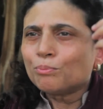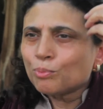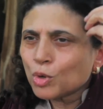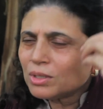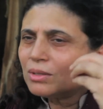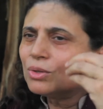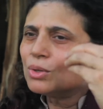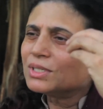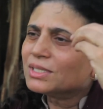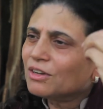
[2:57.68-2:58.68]
put
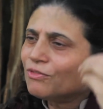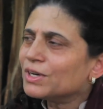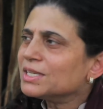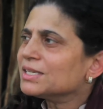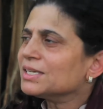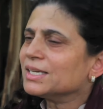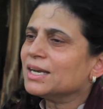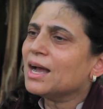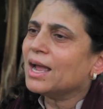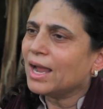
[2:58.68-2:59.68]
those differences in
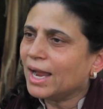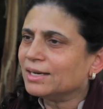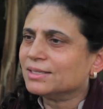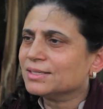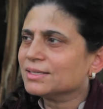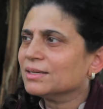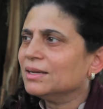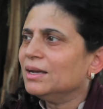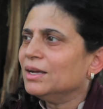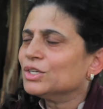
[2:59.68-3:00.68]
our heads
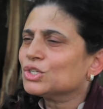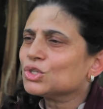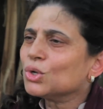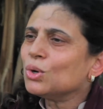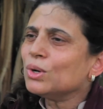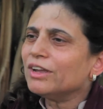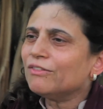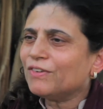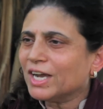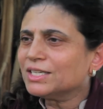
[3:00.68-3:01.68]
so
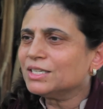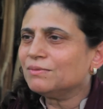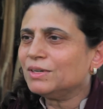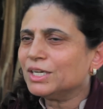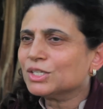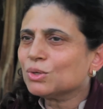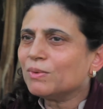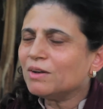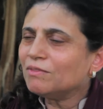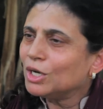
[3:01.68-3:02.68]
effectively. So
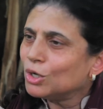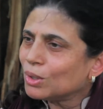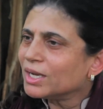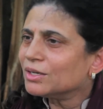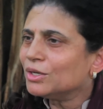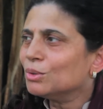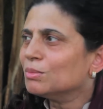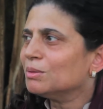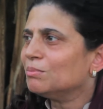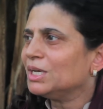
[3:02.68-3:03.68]
when we look at a
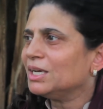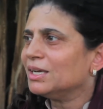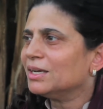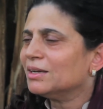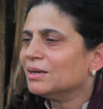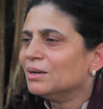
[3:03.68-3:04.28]
human being,